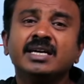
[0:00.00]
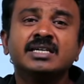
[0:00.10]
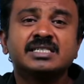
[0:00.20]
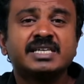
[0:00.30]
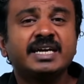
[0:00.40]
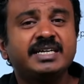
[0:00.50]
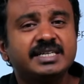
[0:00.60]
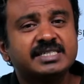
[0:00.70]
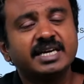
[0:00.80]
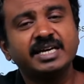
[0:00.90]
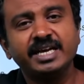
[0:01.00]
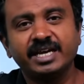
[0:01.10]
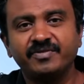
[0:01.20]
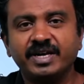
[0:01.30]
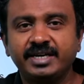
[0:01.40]
said disagree and
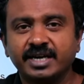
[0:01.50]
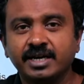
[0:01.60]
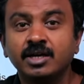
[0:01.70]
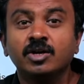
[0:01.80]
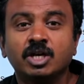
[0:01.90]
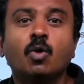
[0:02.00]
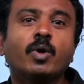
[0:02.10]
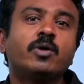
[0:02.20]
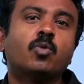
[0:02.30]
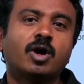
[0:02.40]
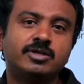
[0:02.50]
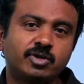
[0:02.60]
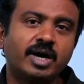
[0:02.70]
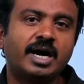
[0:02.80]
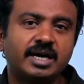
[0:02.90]
went ahead. Now I want to
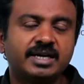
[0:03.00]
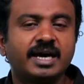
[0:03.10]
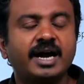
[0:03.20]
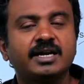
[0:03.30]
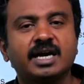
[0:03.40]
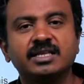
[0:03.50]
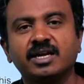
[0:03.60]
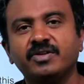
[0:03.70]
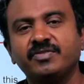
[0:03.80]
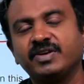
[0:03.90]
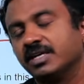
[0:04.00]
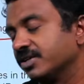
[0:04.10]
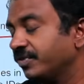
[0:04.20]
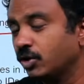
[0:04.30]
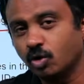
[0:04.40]
add Aadhaar verification.
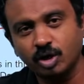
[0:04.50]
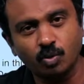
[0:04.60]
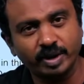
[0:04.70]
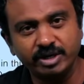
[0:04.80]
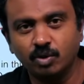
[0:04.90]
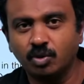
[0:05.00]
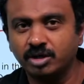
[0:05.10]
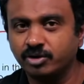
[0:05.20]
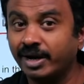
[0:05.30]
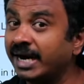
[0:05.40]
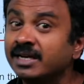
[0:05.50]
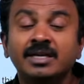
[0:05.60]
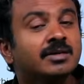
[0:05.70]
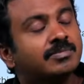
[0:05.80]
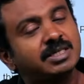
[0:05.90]
We don't know why you want to add,
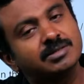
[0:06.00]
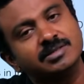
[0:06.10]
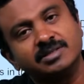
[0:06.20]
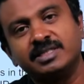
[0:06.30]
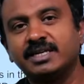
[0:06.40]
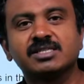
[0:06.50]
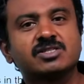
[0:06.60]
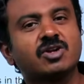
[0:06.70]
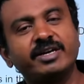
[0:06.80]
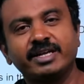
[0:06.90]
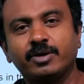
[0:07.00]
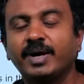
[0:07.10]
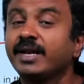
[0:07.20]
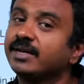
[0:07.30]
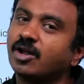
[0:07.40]
but that is not required
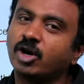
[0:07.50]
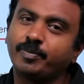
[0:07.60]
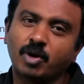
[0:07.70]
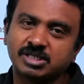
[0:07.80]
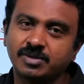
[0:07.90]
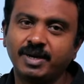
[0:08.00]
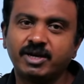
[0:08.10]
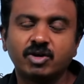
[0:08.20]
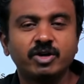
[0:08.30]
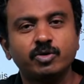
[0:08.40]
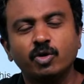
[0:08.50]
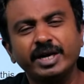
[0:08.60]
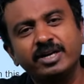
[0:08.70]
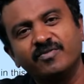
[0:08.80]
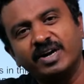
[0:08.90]
and not possible at all. You don't need to
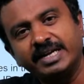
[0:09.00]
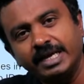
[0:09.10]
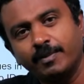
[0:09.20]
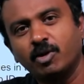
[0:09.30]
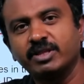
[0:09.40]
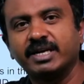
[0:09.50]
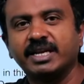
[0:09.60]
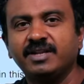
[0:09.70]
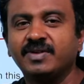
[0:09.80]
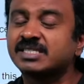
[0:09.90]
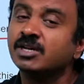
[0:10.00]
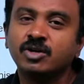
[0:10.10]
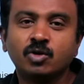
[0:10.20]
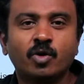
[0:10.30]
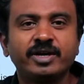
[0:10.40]
worry about that anyways.
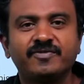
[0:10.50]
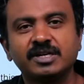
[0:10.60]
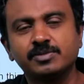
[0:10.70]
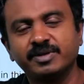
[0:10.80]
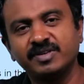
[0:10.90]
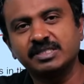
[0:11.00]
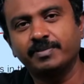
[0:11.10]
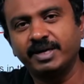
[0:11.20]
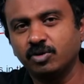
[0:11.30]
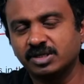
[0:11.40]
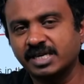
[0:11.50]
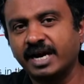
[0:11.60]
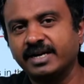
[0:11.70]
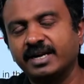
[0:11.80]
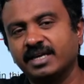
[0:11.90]
No difference between somebody who has
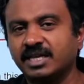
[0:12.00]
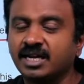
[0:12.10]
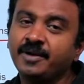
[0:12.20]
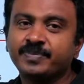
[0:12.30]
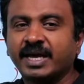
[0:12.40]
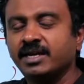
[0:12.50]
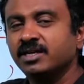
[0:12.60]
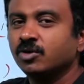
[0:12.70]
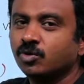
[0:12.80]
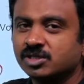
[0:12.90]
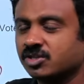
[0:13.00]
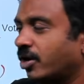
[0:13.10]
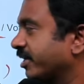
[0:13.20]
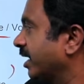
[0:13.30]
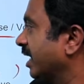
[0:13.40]
added Aadhaar and who has not
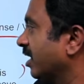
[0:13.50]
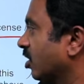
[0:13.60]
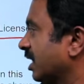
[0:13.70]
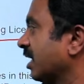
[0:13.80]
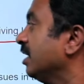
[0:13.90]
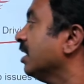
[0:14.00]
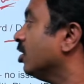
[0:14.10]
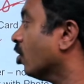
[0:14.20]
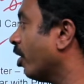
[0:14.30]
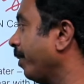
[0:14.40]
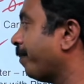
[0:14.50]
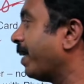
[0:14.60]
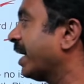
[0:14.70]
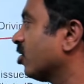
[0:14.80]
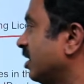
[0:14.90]
added Aadhaar. No
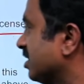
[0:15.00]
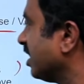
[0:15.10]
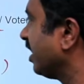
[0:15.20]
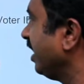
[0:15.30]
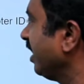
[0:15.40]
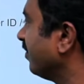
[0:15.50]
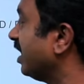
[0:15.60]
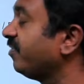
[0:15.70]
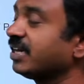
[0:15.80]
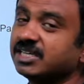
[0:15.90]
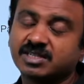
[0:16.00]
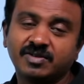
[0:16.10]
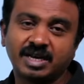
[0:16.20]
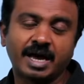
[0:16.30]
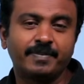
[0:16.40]
impact on disagreeing. Verification will
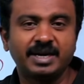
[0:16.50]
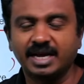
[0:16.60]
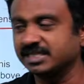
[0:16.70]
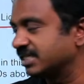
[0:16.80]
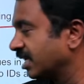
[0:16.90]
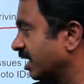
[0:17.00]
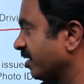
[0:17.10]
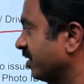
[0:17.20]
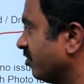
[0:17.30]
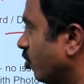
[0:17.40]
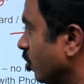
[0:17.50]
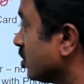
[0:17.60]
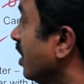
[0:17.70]
happen last year like with photos.